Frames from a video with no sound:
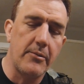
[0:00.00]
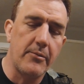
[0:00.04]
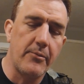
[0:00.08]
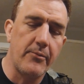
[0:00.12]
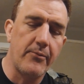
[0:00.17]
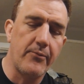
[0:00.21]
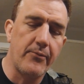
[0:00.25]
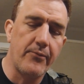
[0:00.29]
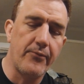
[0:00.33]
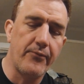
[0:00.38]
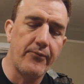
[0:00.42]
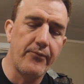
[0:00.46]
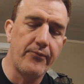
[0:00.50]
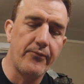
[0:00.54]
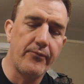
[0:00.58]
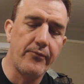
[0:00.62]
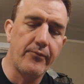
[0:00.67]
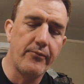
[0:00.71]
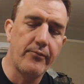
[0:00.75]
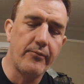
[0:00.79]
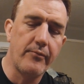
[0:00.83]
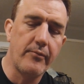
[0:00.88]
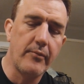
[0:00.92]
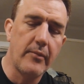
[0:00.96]

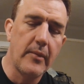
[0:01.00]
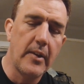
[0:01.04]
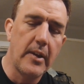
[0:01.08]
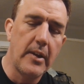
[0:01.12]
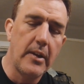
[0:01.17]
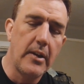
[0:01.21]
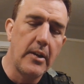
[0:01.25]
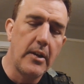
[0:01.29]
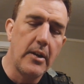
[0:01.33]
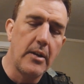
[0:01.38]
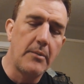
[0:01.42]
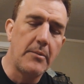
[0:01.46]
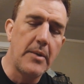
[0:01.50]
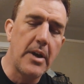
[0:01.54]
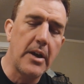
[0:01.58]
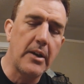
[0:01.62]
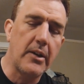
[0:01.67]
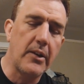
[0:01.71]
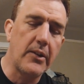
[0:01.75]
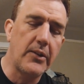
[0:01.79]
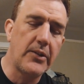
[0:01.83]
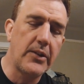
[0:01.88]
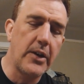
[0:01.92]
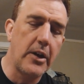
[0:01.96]
I'm
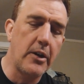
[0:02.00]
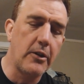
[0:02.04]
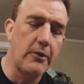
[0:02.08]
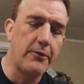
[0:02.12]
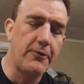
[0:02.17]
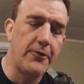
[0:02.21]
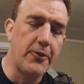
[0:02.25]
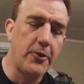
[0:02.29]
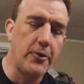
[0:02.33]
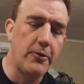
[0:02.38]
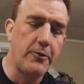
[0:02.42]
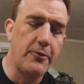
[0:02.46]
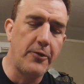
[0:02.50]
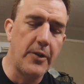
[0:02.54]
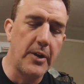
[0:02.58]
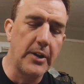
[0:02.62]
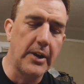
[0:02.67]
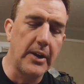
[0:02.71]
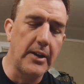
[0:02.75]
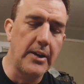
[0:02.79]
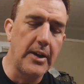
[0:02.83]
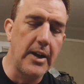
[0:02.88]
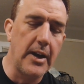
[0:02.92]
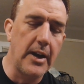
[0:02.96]
not going to say her full
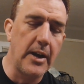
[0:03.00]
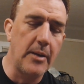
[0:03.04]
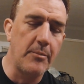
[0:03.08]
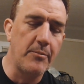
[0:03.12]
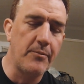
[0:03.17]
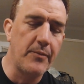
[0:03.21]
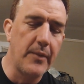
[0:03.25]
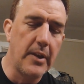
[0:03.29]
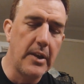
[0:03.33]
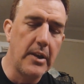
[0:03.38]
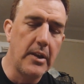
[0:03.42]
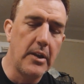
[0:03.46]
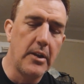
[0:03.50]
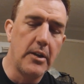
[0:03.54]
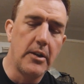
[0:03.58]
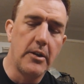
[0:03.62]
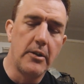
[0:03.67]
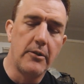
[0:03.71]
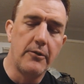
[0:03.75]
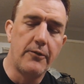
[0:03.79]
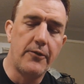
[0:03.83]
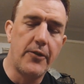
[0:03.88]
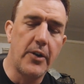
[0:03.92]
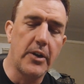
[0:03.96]
fucking name.
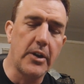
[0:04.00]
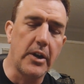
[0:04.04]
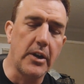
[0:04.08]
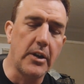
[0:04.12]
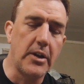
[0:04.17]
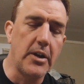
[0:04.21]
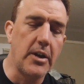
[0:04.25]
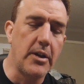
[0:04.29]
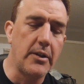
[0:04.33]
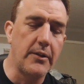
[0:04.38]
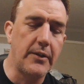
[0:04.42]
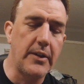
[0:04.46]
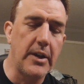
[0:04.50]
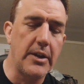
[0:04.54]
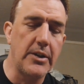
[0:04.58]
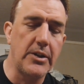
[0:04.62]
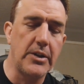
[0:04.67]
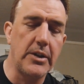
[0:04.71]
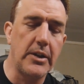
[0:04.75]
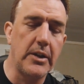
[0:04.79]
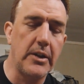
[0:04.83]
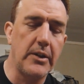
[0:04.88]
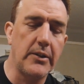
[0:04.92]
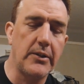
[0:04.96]
Fucking cunt
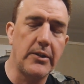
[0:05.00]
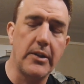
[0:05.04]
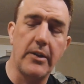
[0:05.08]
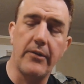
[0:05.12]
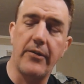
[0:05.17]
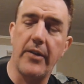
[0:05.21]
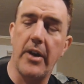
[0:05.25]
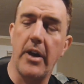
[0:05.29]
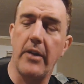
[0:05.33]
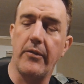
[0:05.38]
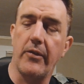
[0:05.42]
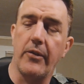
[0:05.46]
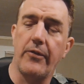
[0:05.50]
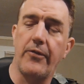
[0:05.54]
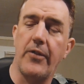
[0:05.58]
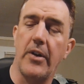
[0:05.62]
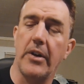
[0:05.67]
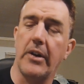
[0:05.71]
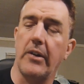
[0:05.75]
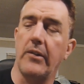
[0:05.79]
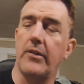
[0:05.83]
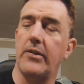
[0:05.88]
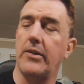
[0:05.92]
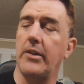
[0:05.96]
that she is. And if I ever
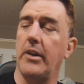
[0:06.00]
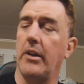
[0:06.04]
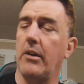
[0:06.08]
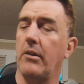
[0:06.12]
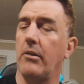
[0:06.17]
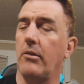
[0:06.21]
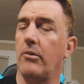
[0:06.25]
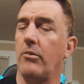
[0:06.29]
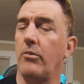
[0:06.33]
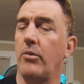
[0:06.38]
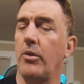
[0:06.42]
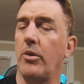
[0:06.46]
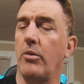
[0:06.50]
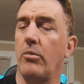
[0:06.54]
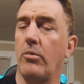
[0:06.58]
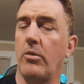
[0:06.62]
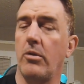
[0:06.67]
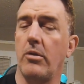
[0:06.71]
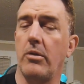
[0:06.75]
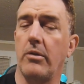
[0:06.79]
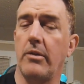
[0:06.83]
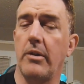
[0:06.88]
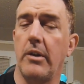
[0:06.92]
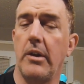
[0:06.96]
fucking see her in the real
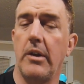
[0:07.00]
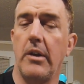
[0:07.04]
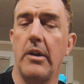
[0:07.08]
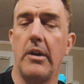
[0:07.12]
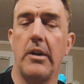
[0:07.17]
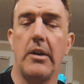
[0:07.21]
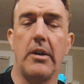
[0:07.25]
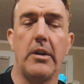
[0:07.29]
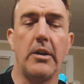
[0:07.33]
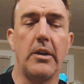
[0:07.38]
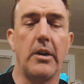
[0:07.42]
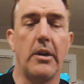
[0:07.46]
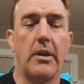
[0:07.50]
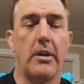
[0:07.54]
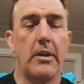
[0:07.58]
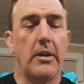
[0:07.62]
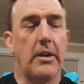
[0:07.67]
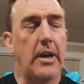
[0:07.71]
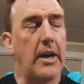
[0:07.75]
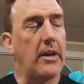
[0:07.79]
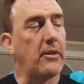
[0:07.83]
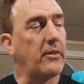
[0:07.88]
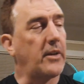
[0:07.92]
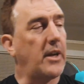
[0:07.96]
world,
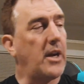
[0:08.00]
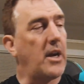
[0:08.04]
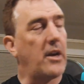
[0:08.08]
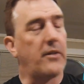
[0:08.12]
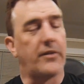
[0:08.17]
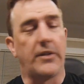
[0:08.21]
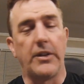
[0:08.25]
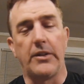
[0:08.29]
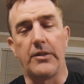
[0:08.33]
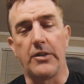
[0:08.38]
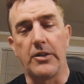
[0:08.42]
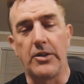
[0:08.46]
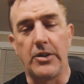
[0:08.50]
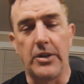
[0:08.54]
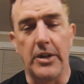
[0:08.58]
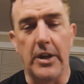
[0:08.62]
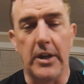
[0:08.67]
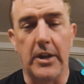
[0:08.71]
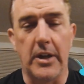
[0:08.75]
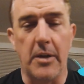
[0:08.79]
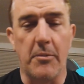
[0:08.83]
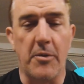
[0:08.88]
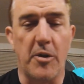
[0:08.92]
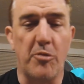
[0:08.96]
I don't care if she's a
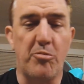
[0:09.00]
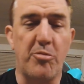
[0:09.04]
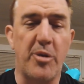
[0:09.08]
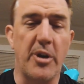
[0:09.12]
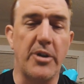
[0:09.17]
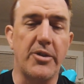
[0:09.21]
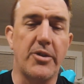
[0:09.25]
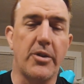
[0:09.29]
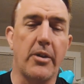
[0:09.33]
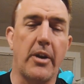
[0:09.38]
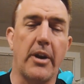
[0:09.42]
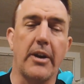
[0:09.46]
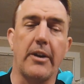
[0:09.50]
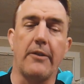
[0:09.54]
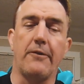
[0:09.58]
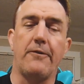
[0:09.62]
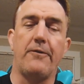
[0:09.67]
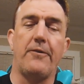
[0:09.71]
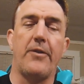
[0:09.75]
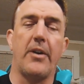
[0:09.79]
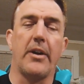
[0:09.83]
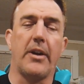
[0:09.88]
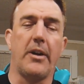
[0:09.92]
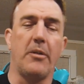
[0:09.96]
chick, I'm going to punch her like
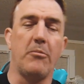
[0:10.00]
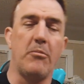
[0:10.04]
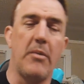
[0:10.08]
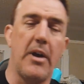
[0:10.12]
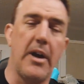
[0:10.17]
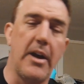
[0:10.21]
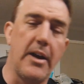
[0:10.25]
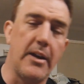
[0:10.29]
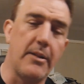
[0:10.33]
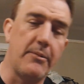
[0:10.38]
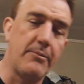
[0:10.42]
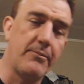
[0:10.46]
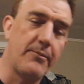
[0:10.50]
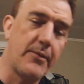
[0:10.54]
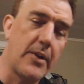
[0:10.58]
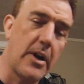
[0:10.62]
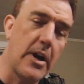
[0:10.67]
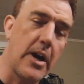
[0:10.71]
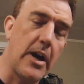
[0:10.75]
a fucking man.